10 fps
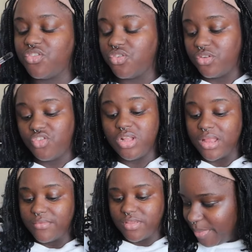She
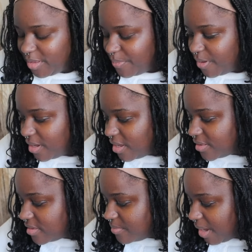loves it. I'm about to
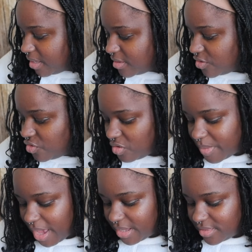put my essentials
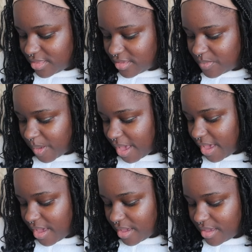back into this
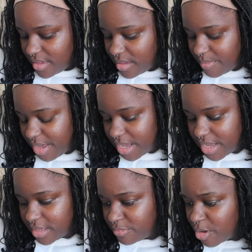bag
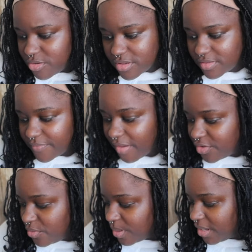because most of the stuff I
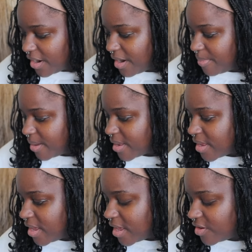do want to carry, but
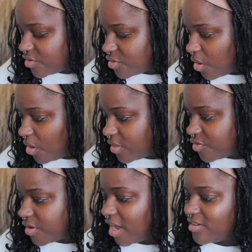it's just all the
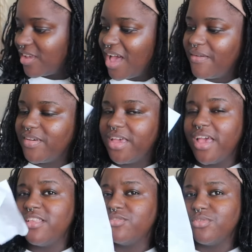trash. Like, I have a
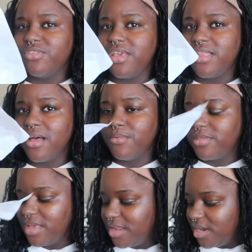Canes receipt that
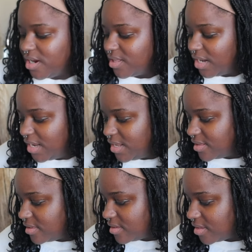was in here that I
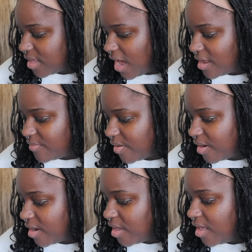needed to get out of
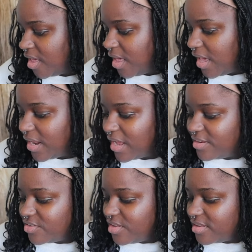here, and I
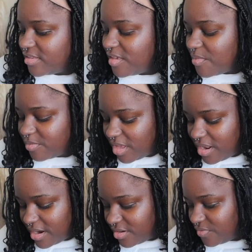just needed to see what was
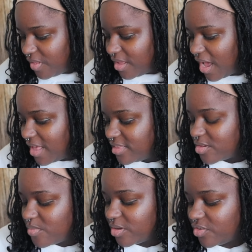in here. I just feel like I had
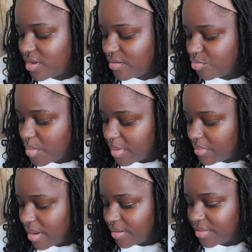so much stuff swimming
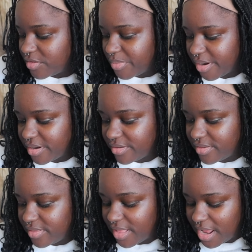around in this purse
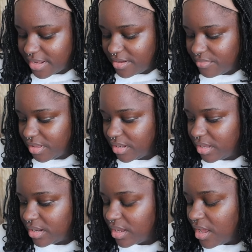that I didn't really
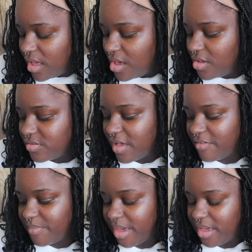need. I also
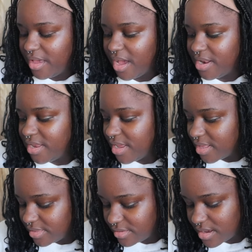have my ID
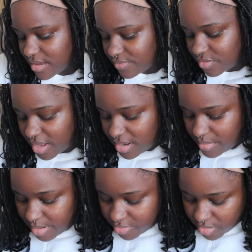and stuff, so I need
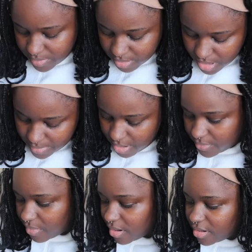to make sure I put that
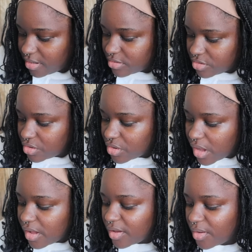back where it needs to
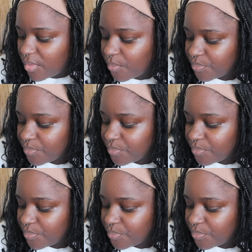go.